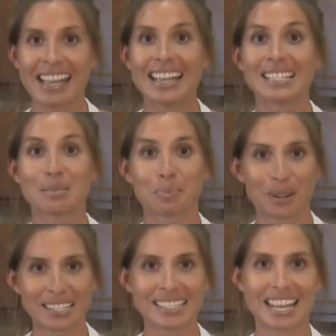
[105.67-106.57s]
is the
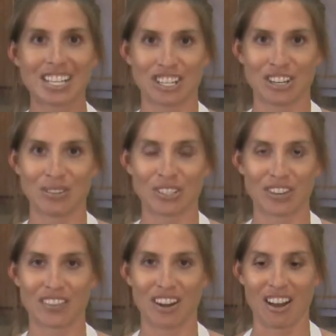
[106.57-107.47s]
presentation you
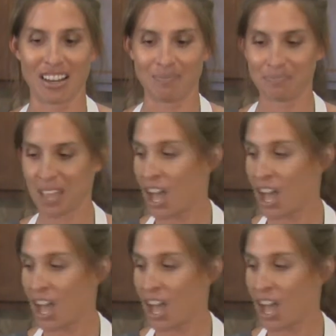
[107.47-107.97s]
serve it on.